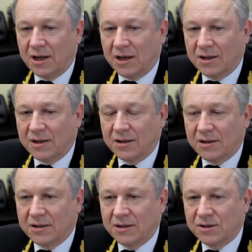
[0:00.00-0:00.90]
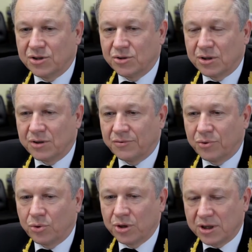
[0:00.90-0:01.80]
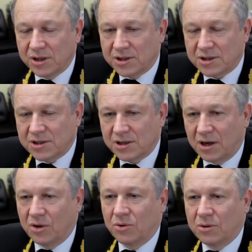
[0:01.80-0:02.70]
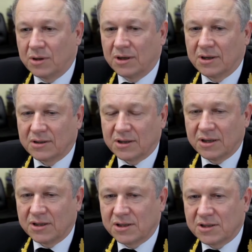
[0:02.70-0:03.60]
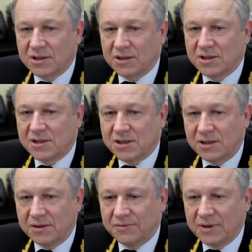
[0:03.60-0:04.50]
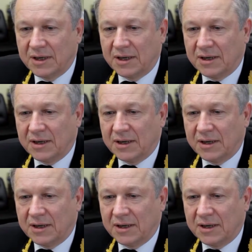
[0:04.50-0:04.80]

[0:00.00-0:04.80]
and during four years our cadets receive